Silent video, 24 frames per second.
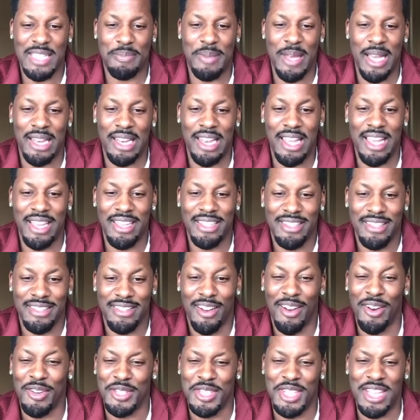Yes,
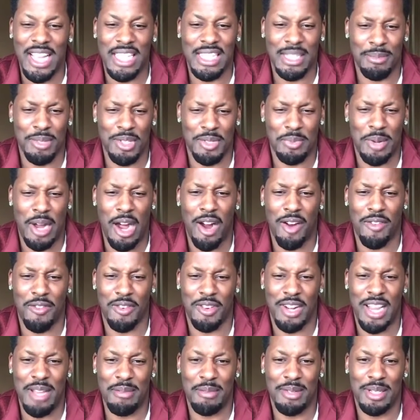Pele. Oh, she got the most
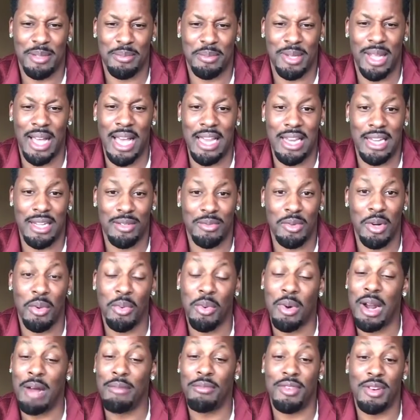powerful name on the
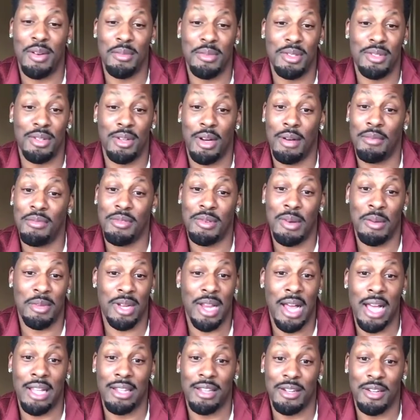planet. Well, where I'm from,
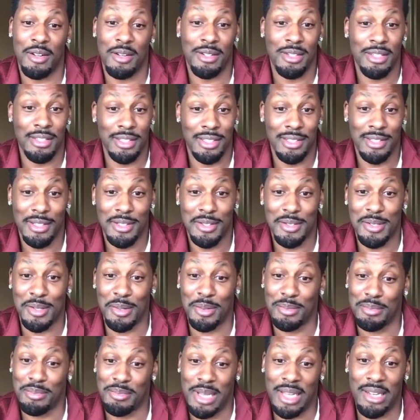I'm an islander.
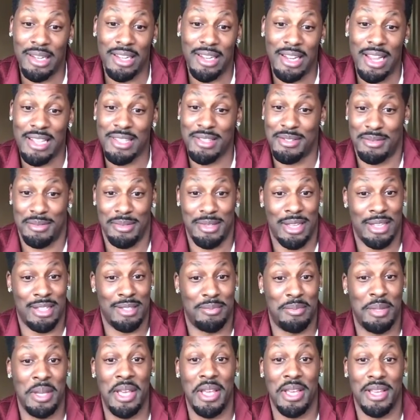So Pele, that's
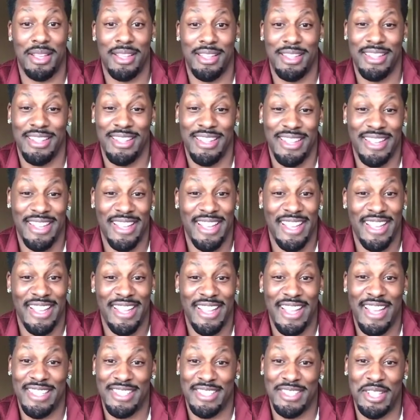big.
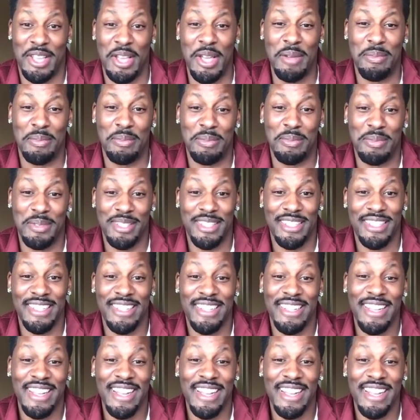That's deep.